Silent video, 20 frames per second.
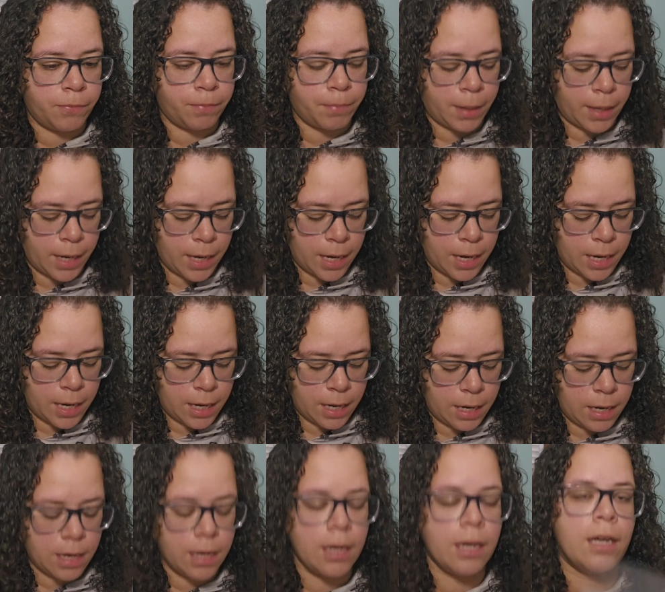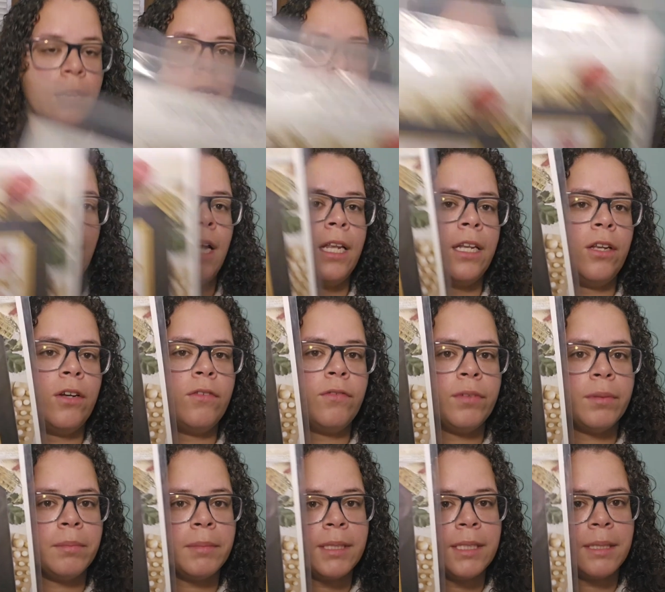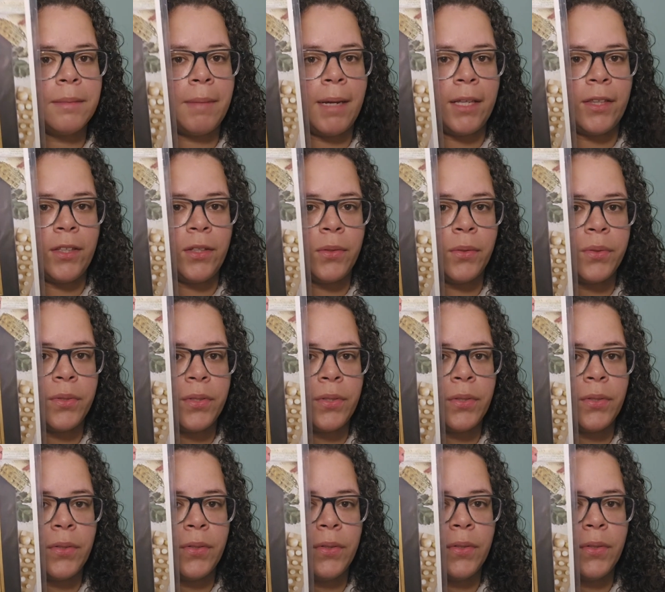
by Hello from Liz Matthews.